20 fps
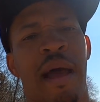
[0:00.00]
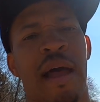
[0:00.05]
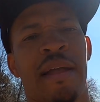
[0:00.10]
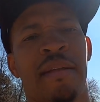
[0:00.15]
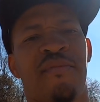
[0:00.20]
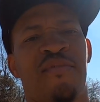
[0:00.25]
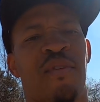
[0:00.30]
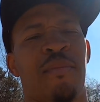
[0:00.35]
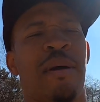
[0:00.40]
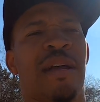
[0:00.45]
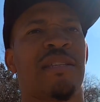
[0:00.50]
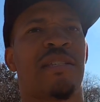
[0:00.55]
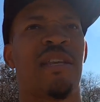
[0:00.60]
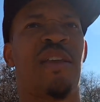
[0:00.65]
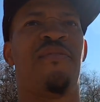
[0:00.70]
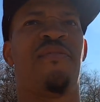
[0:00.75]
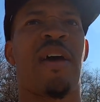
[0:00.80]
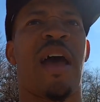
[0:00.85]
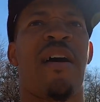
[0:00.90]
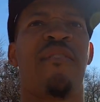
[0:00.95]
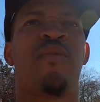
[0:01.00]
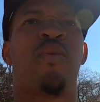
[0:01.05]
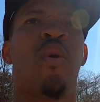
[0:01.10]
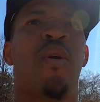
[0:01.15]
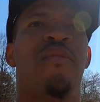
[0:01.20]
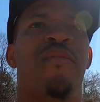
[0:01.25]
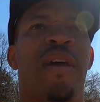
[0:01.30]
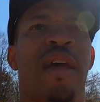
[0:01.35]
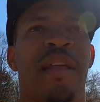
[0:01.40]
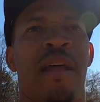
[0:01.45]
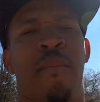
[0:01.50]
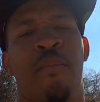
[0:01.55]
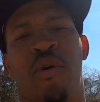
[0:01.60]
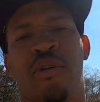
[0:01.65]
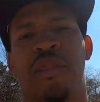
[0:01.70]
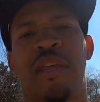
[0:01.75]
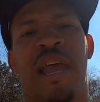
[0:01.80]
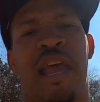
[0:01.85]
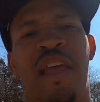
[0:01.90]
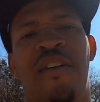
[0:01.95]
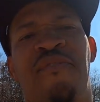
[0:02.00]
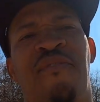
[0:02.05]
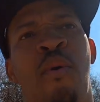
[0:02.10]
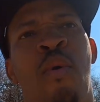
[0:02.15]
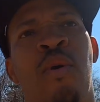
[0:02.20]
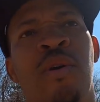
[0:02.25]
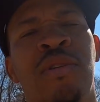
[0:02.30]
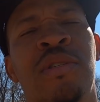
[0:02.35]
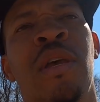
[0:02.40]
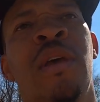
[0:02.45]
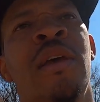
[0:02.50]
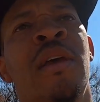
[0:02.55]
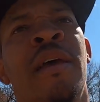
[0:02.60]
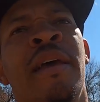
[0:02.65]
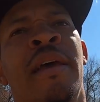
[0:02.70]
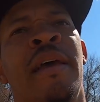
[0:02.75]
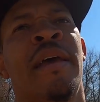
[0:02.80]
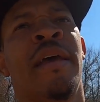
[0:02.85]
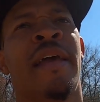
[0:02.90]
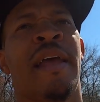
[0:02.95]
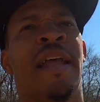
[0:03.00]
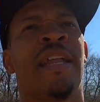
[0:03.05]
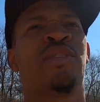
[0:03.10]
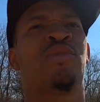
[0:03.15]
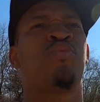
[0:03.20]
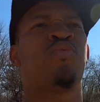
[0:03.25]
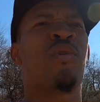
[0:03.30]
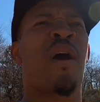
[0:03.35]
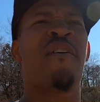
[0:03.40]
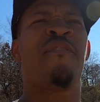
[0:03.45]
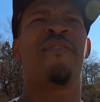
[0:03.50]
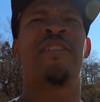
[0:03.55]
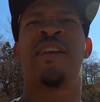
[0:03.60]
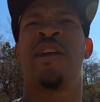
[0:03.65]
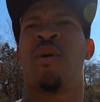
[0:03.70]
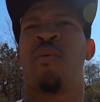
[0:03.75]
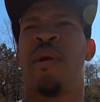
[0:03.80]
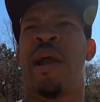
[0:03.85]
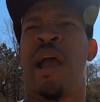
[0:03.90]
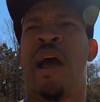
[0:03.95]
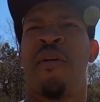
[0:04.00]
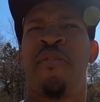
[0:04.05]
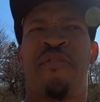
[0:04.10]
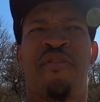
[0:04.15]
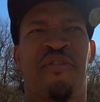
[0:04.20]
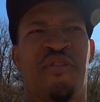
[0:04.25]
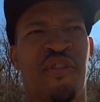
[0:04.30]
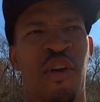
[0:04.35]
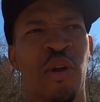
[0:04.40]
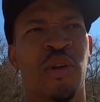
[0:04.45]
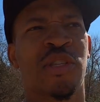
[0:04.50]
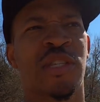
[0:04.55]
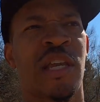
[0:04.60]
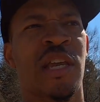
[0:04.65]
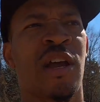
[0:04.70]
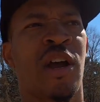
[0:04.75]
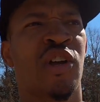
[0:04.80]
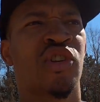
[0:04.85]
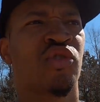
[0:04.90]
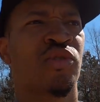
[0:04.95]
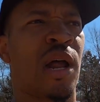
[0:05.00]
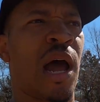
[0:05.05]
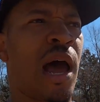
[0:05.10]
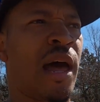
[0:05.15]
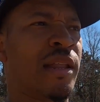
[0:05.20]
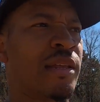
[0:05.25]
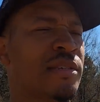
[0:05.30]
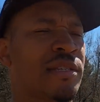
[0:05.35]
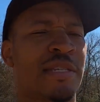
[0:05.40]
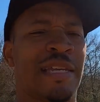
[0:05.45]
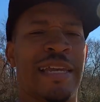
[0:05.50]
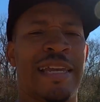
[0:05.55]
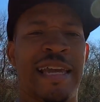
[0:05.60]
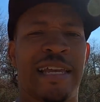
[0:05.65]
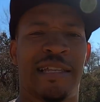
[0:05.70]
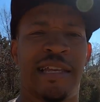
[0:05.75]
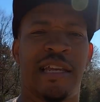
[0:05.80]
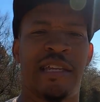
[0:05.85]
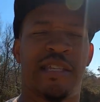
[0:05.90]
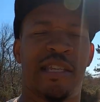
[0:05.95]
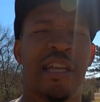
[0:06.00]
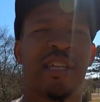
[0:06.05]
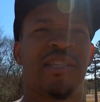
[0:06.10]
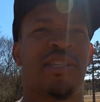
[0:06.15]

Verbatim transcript: my for my C5 Corvette. I bought the A4s. It's roughly around $1,300 to get these